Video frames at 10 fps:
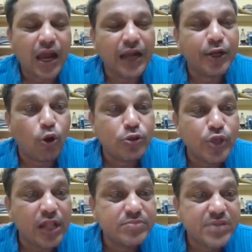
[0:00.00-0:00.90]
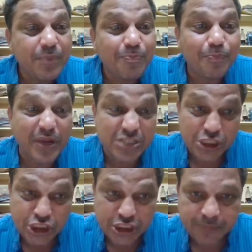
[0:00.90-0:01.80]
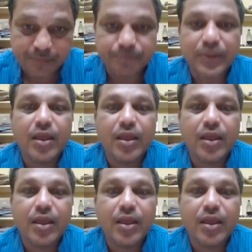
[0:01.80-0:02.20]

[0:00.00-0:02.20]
and it also helps in precision.